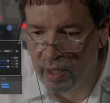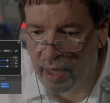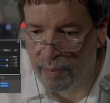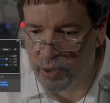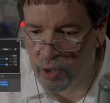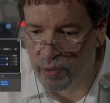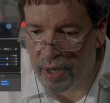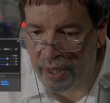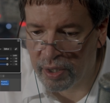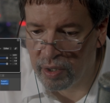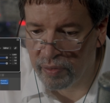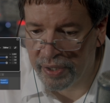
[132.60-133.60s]
option drag
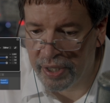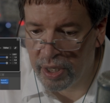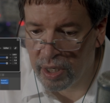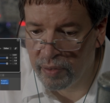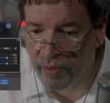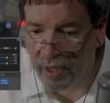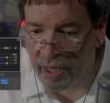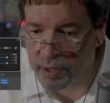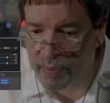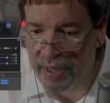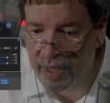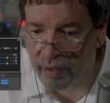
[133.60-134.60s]
it over here if it
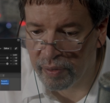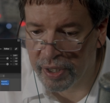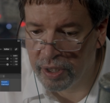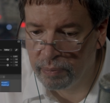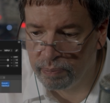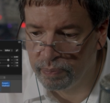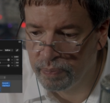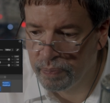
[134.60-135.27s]
lets me. There we go.